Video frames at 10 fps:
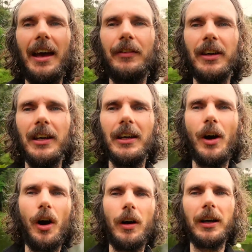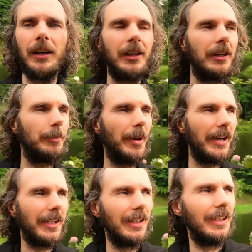Every organ in the
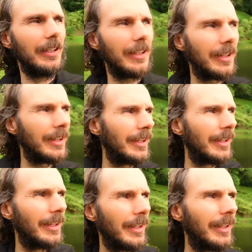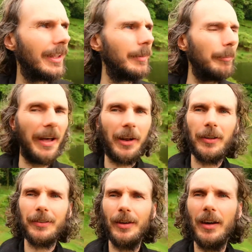body but
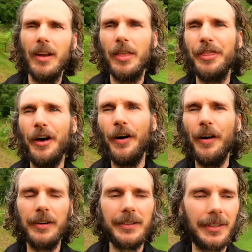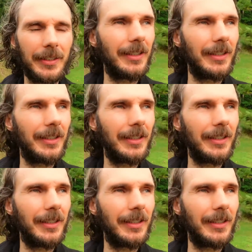also every thought